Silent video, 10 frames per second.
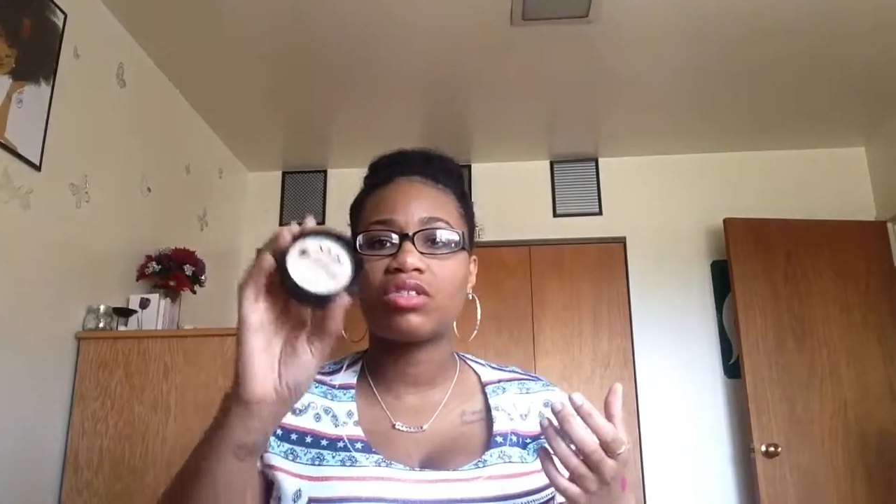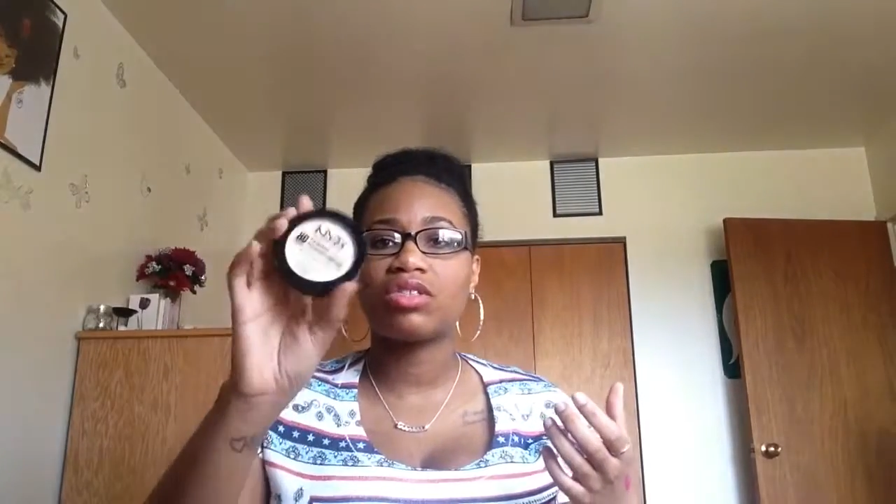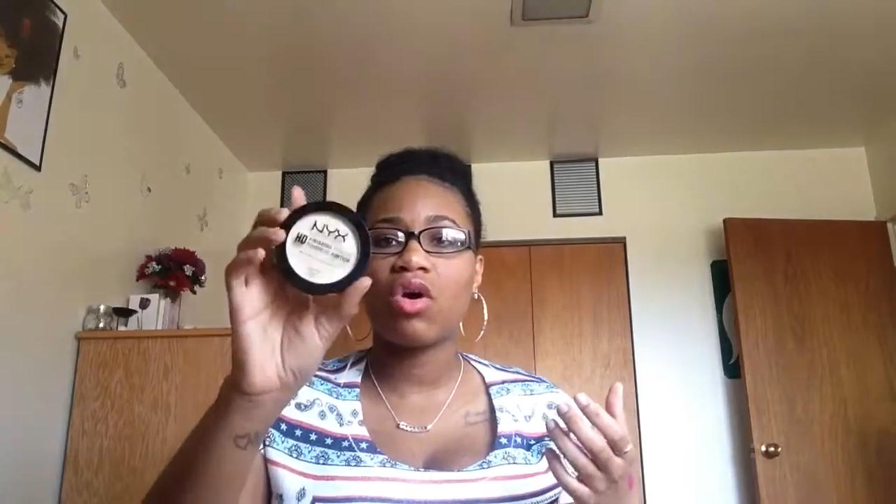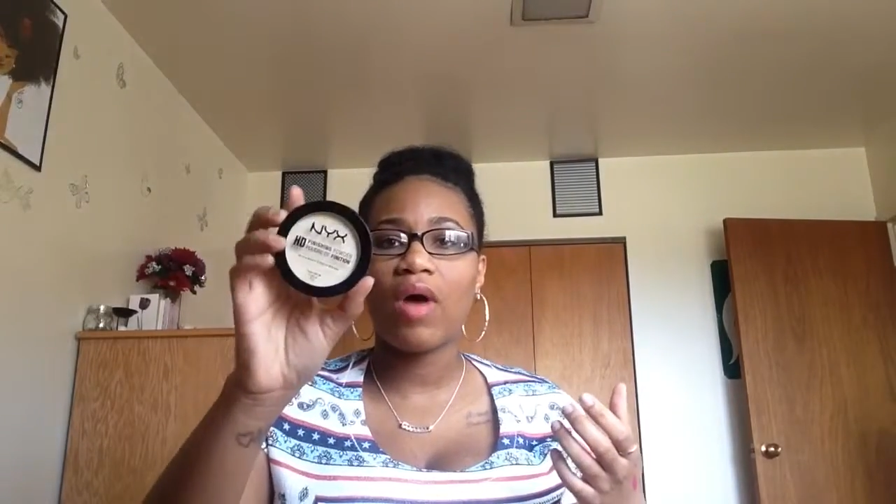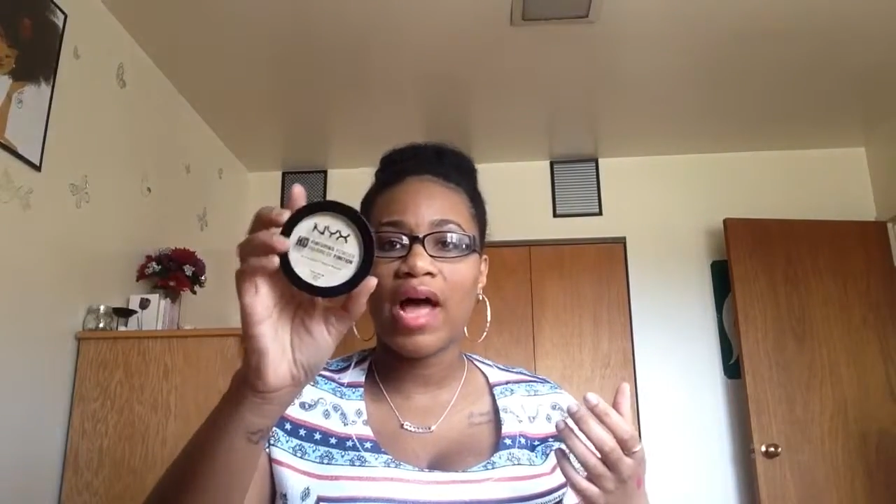
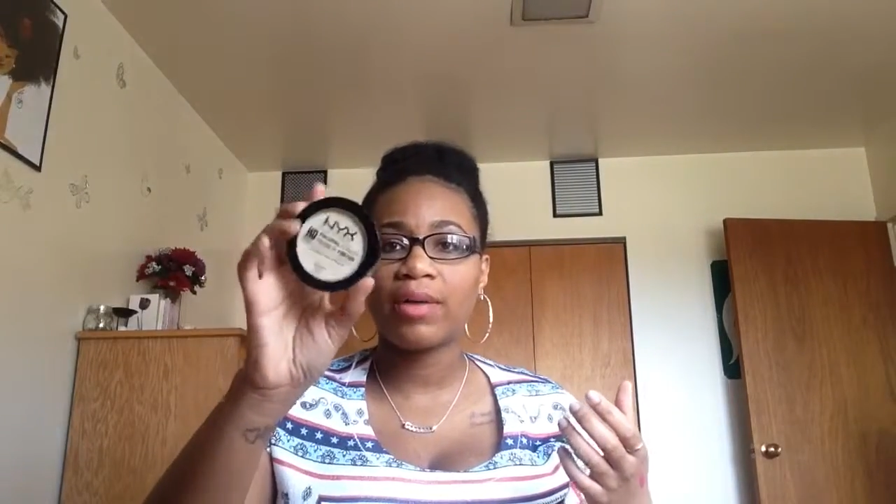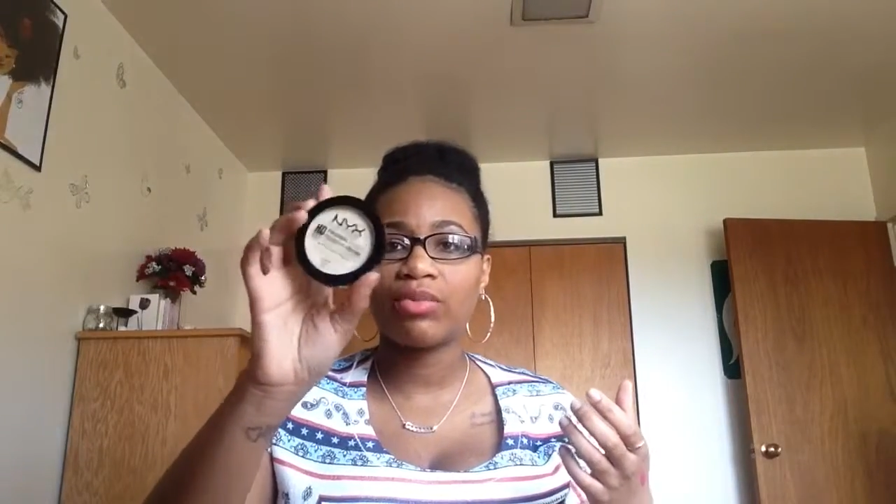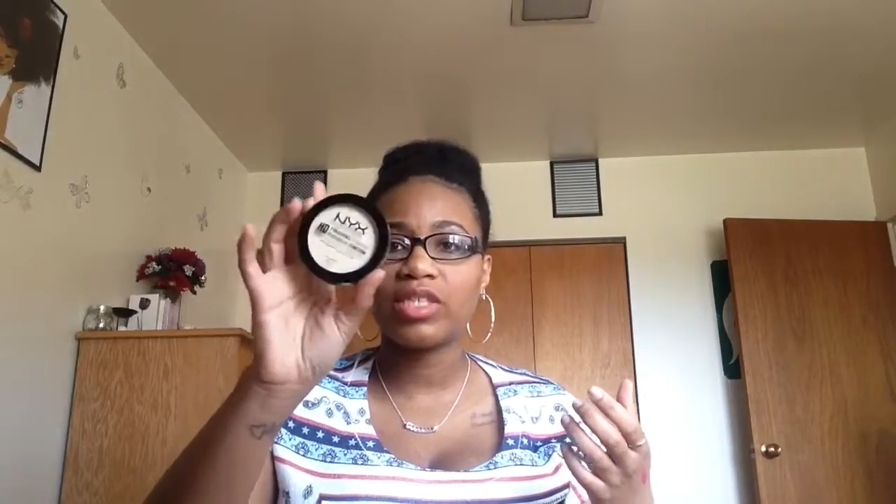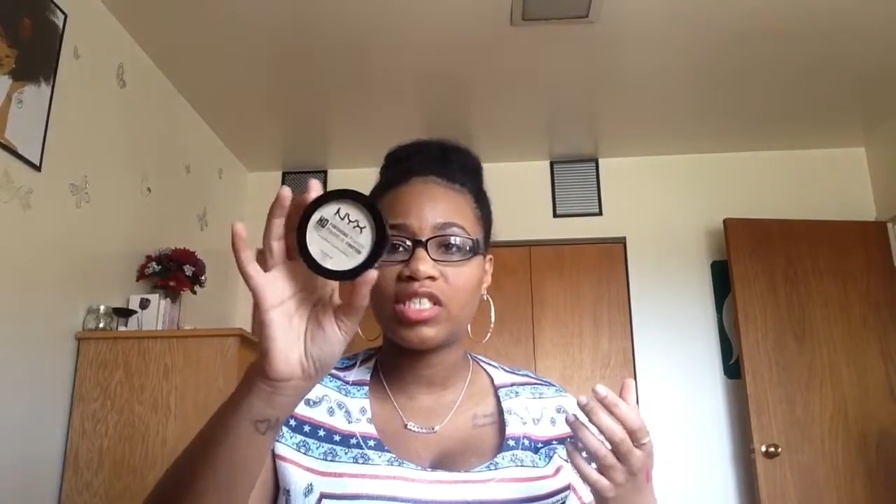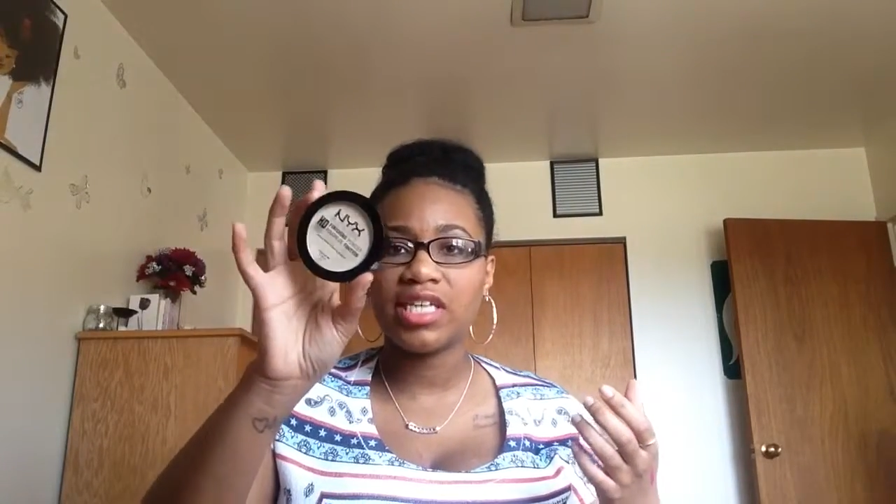So I
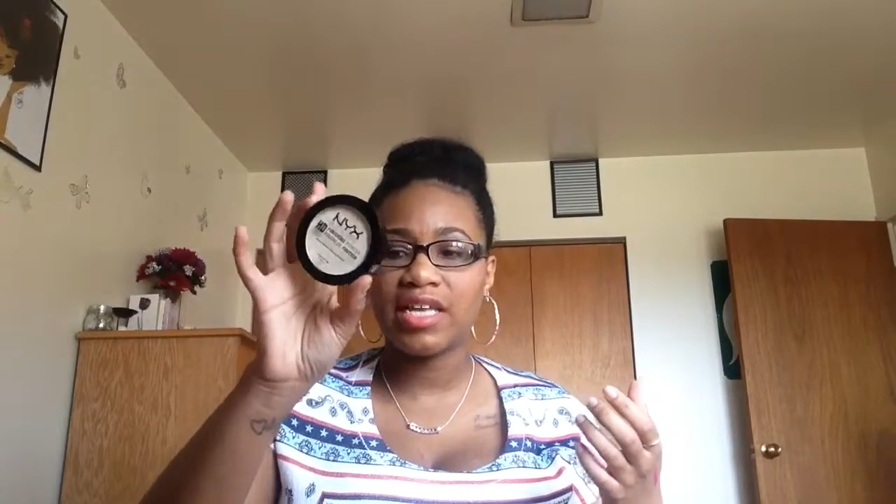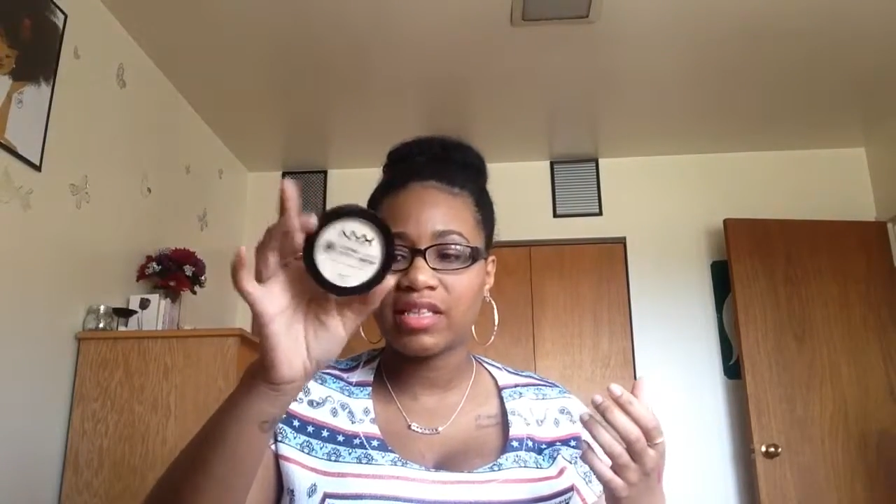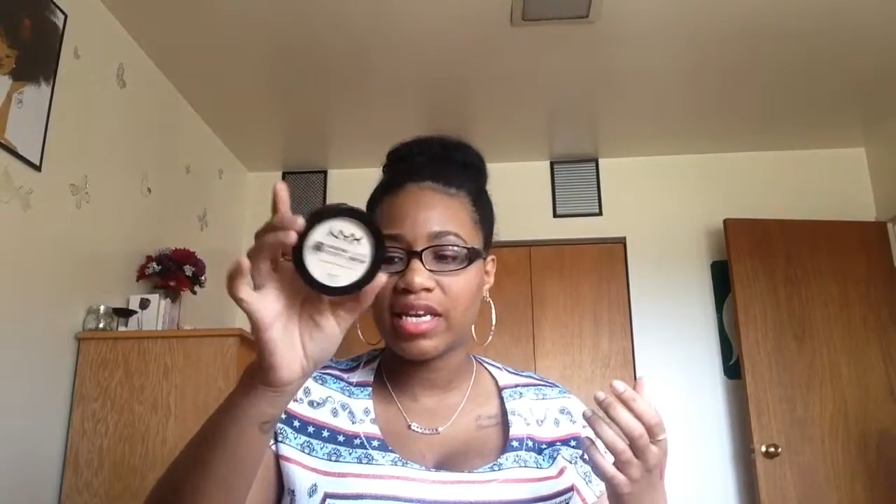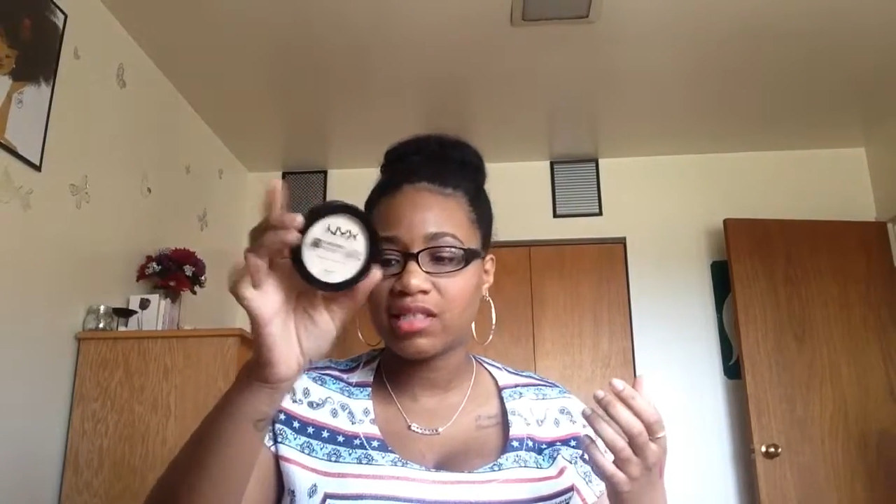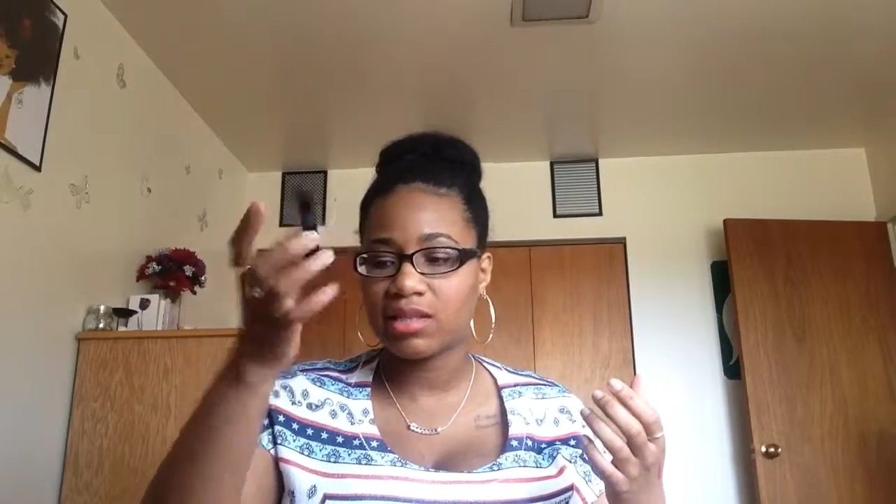appreciate
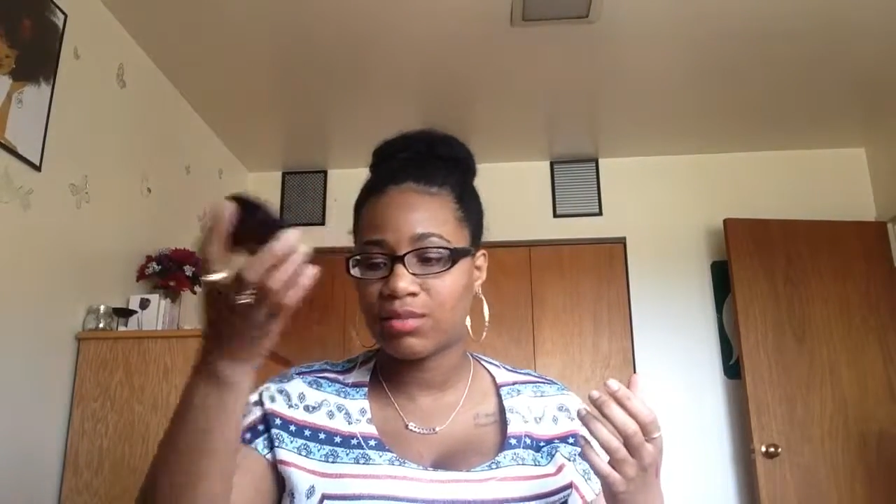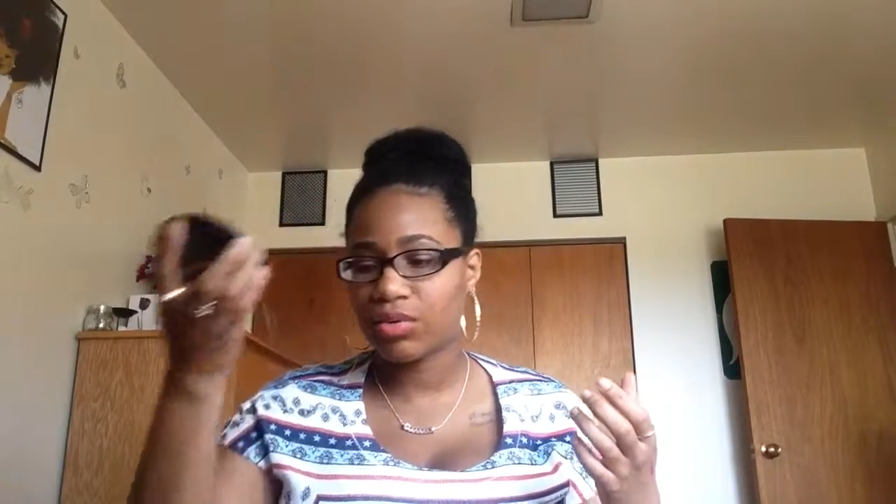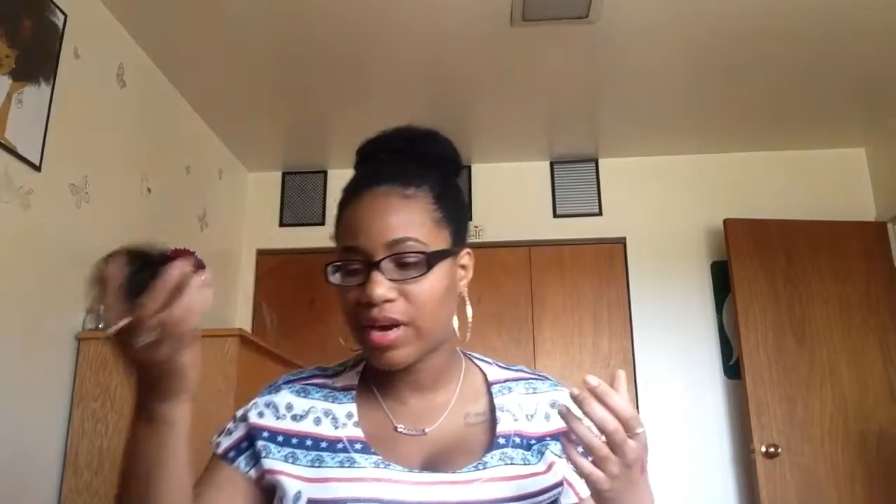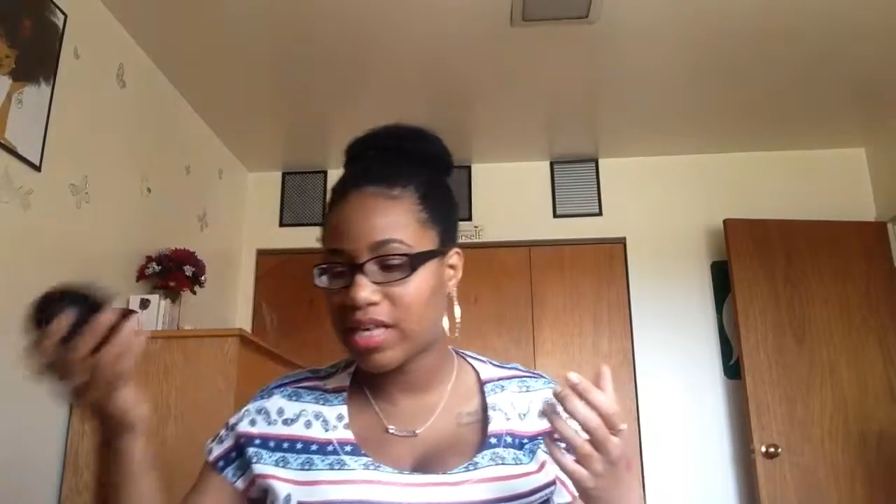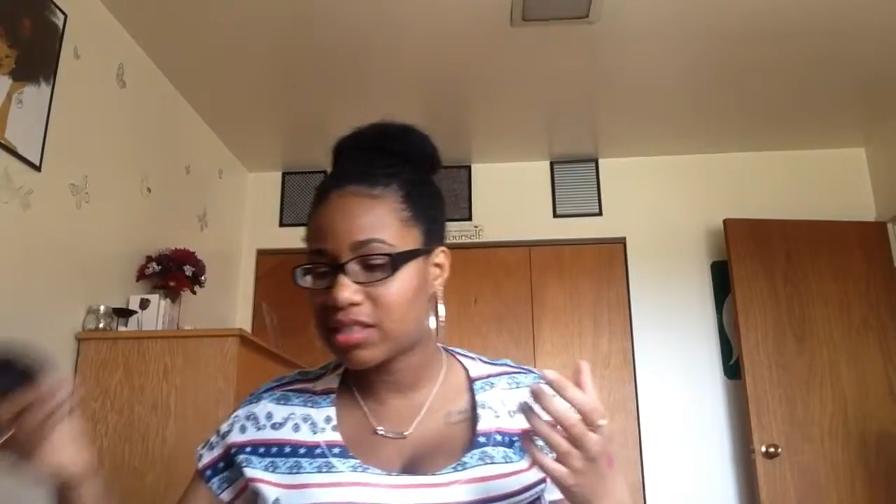that it's
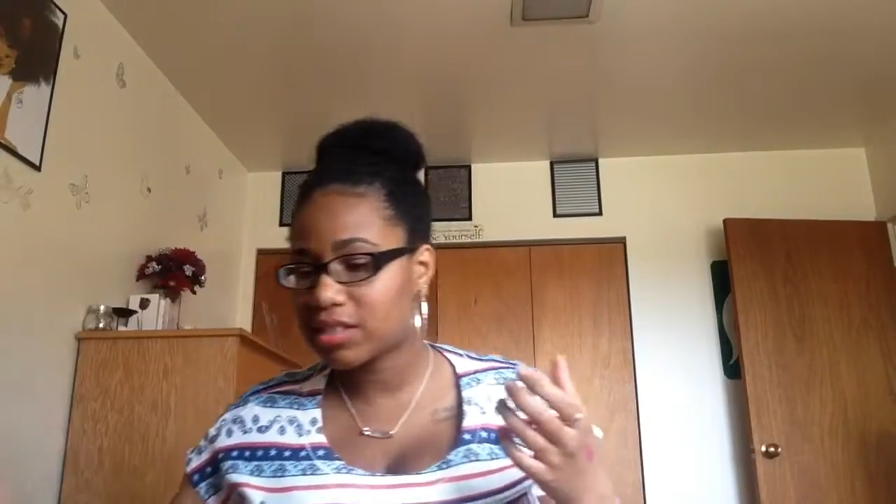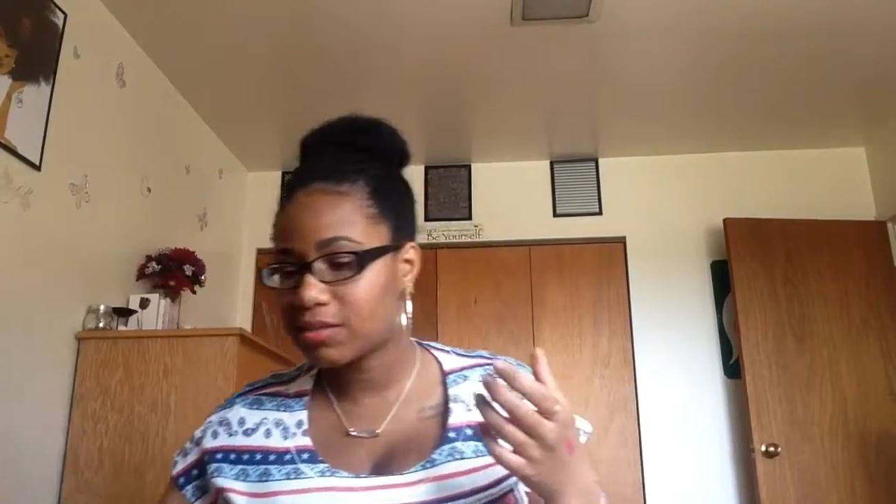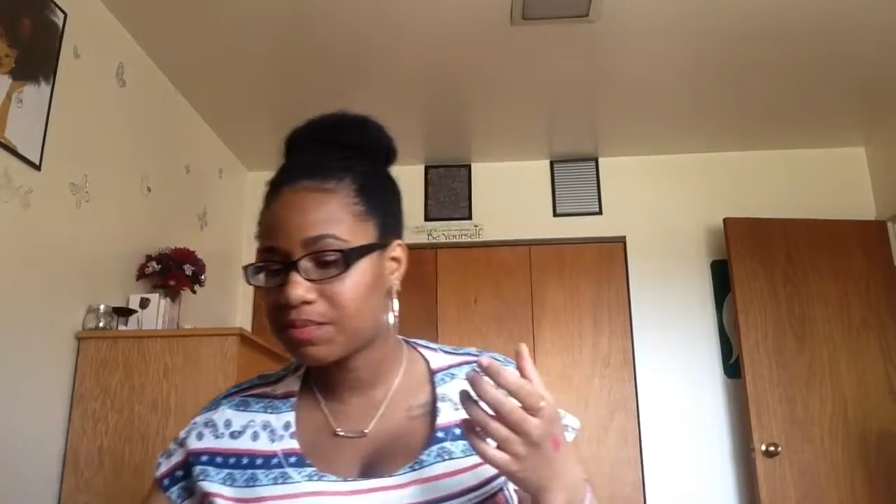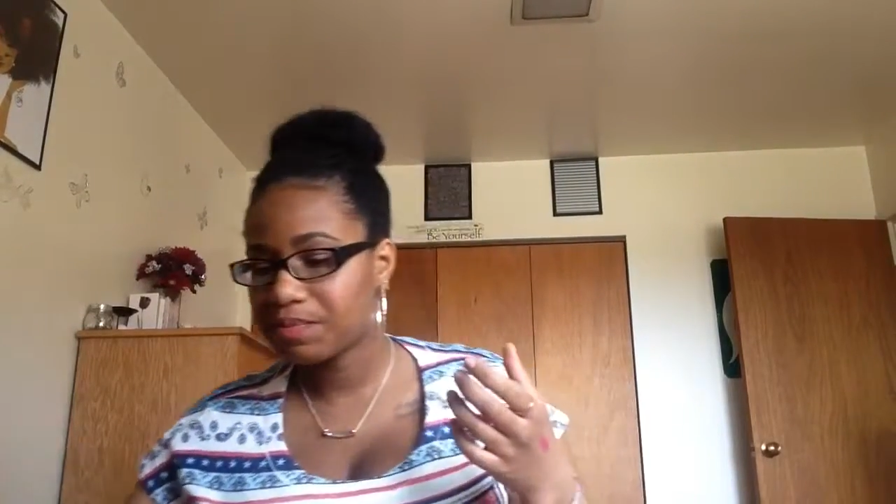pressed.